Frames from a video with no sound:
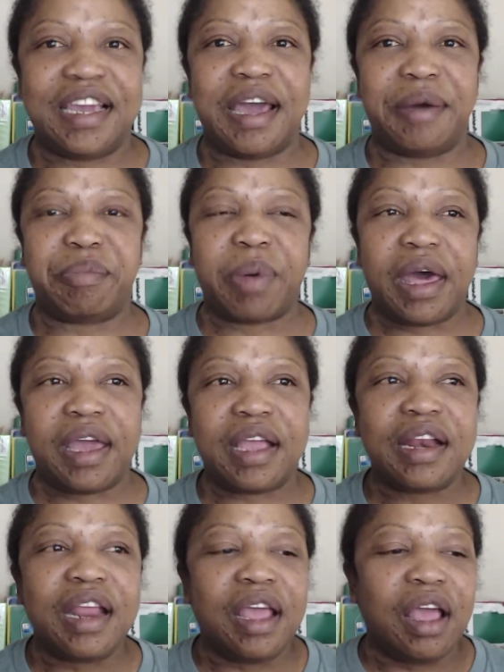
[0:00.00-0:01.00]

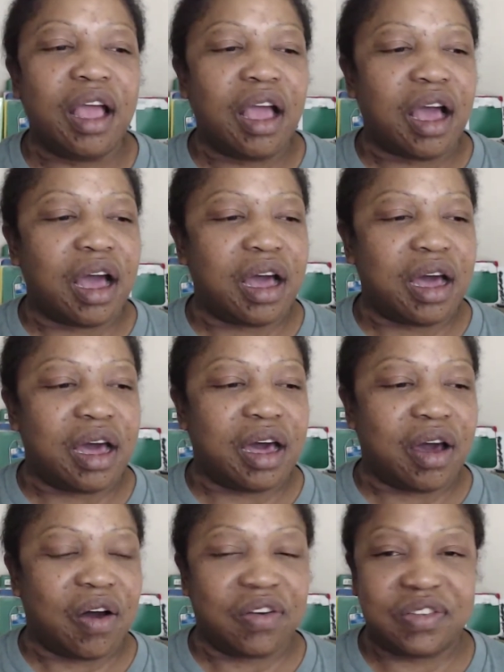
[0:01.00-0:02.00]
but
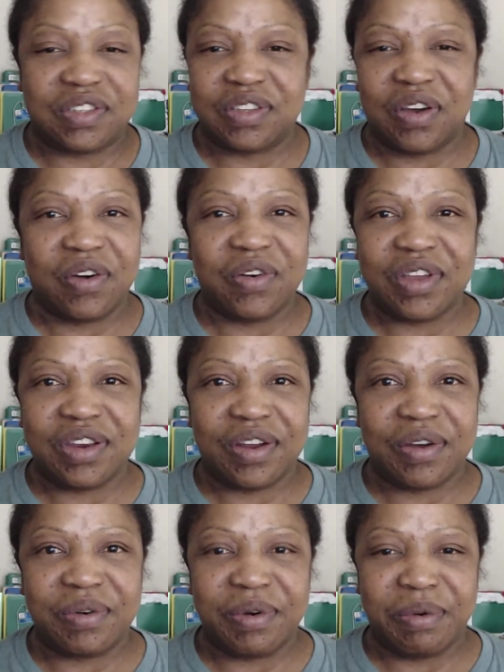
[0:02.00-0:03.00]
also,
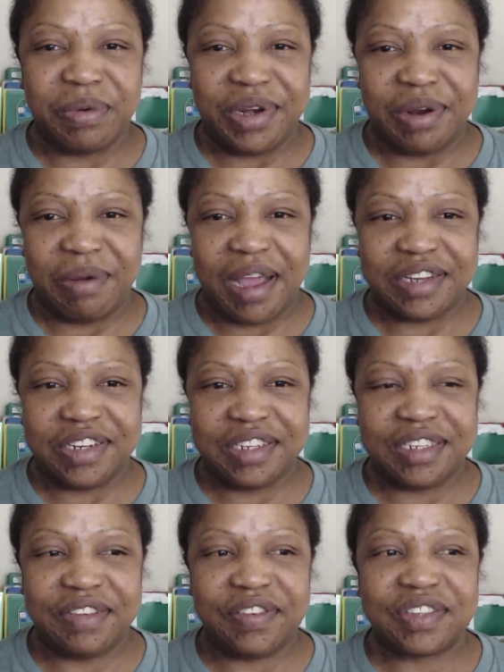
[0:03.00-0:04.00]
when you're watching
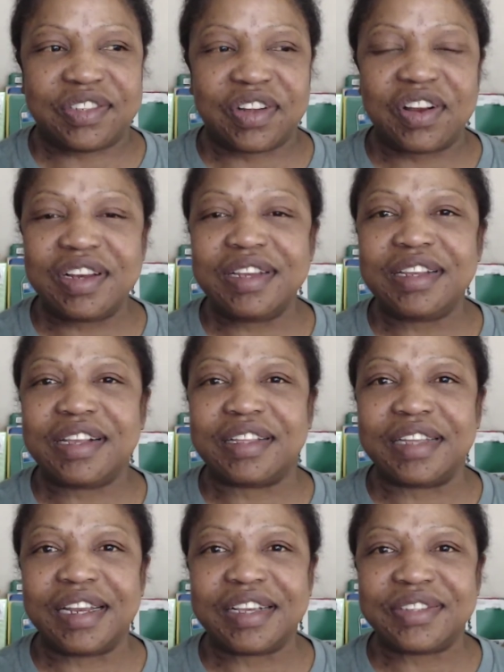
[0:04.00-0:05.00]
TV, certain
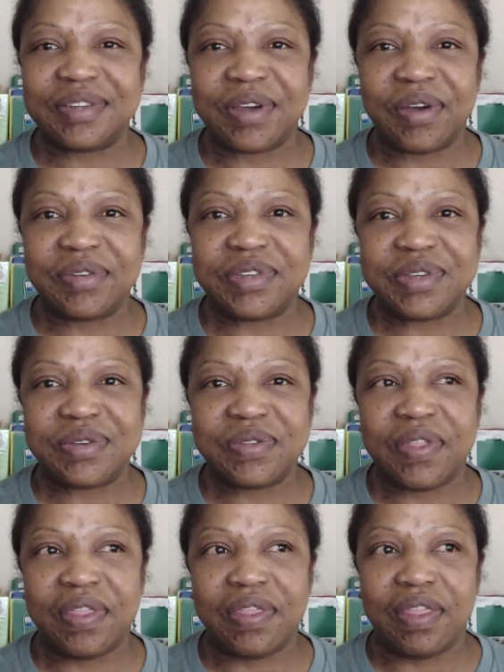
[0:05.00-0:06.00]
clinics you go to,
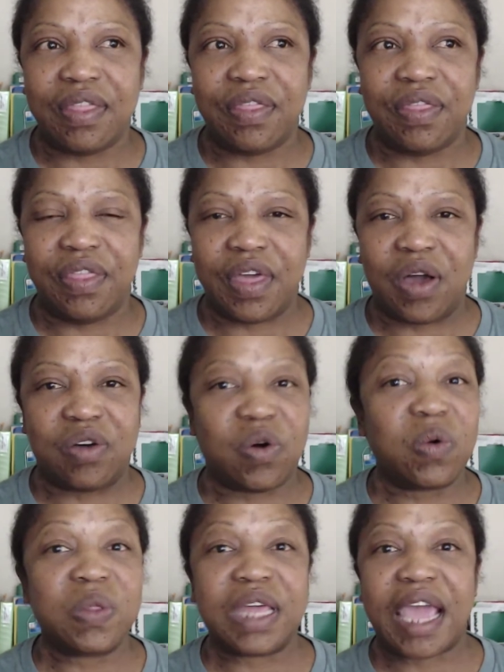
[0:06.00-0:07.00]
they'll
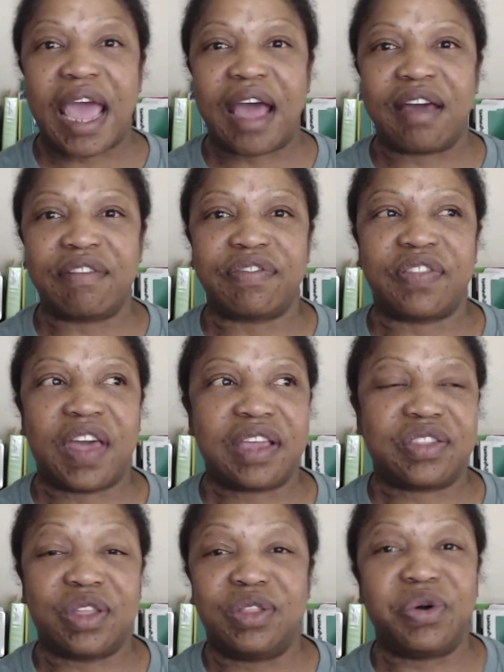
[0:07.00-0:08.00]
only have
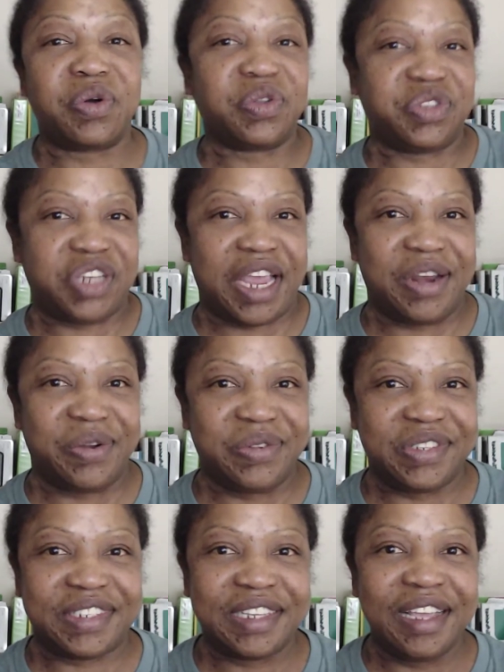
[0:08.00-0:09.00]
like the local
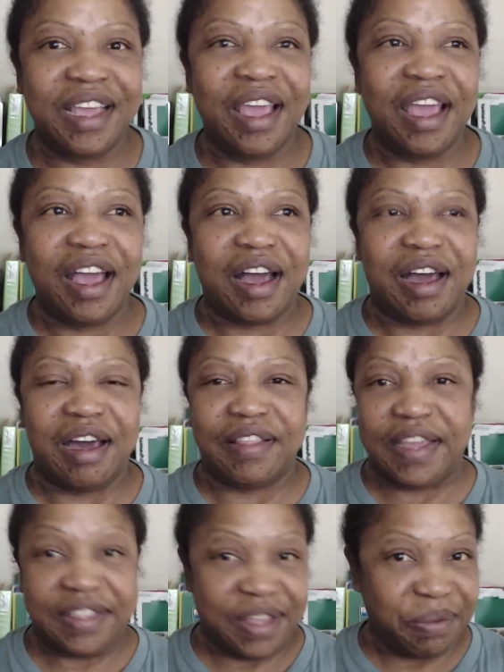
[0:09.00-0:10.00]
channels.
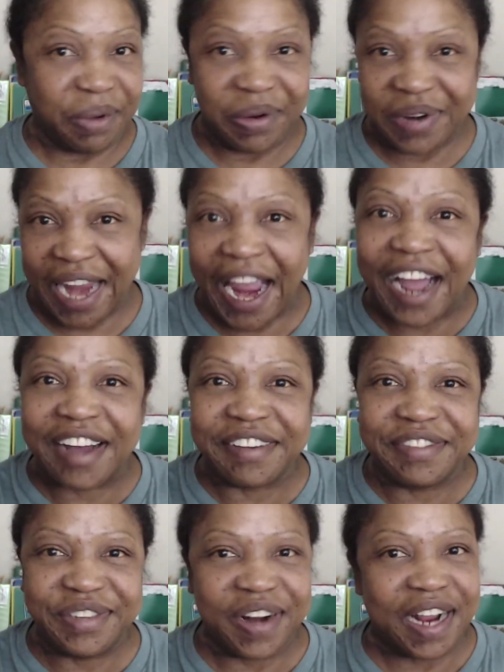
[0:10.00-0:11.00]
Like they won't
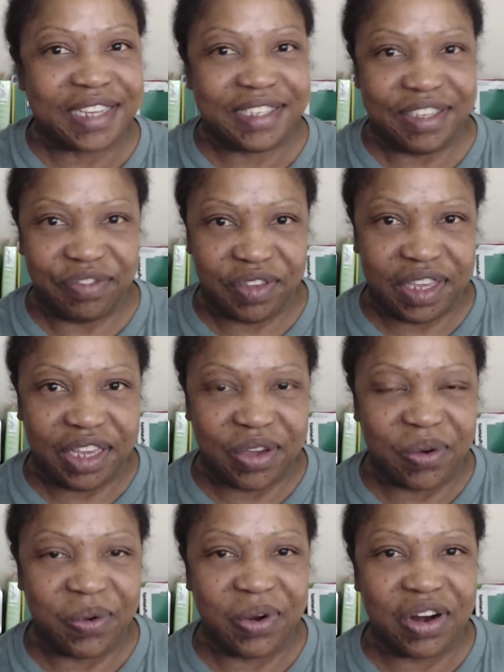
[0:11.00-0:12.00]
have DirecTV
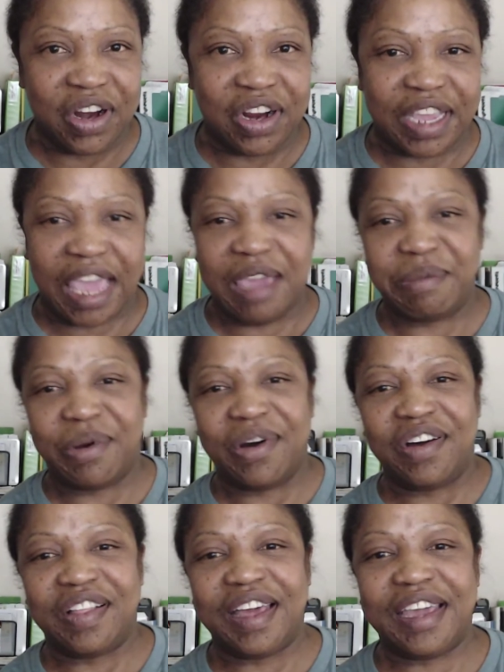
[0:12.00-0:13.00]
or
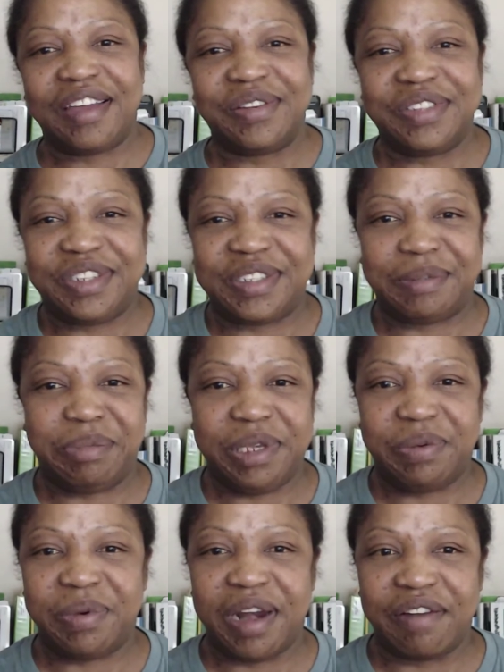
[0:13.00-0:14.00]
cable. Like it'll just be
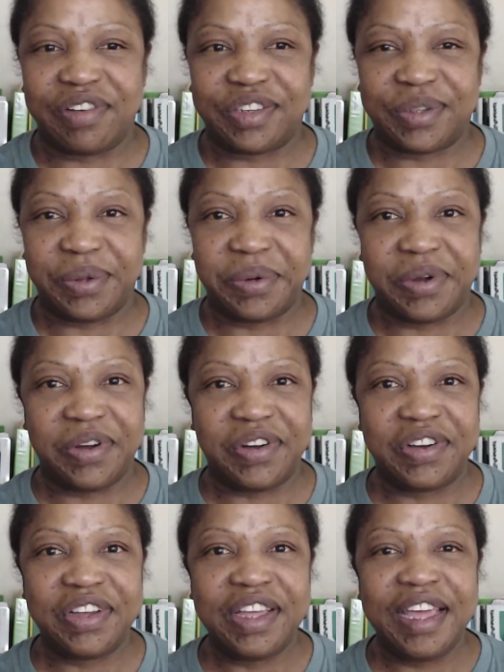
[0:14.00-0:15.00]
whatever's
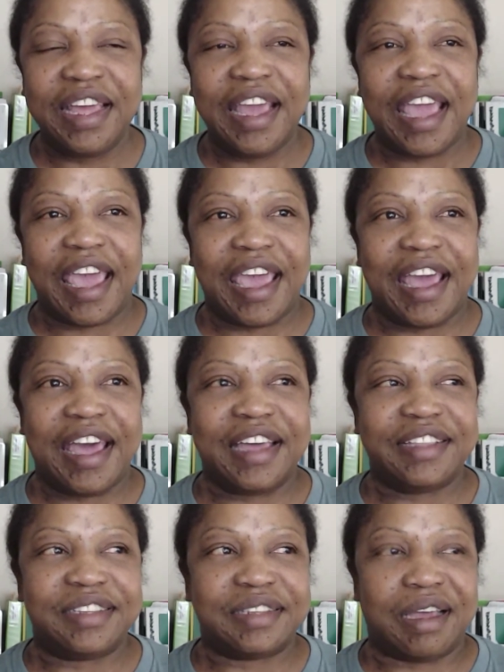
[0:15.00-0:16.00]
local. And